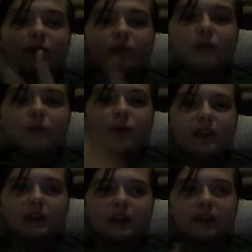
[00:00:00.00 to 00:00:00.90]
we didn't
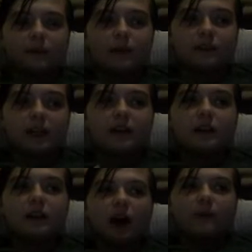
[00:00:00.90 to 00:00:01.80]
care about that.
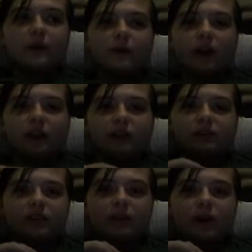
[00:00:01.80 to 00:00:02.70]
I mean, I couldn't see him
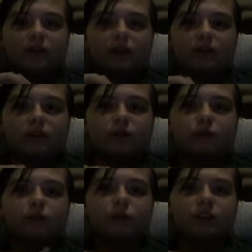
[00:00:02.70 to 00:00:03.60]
outside of school,
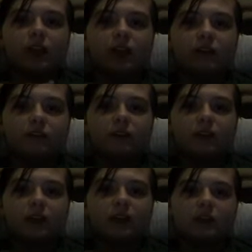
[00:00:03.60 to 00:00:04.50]
which I didn't really
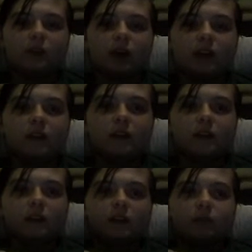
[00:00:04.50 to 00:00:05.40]
anyway.
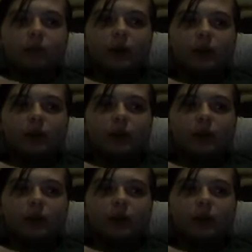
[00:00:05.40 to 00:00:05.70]
But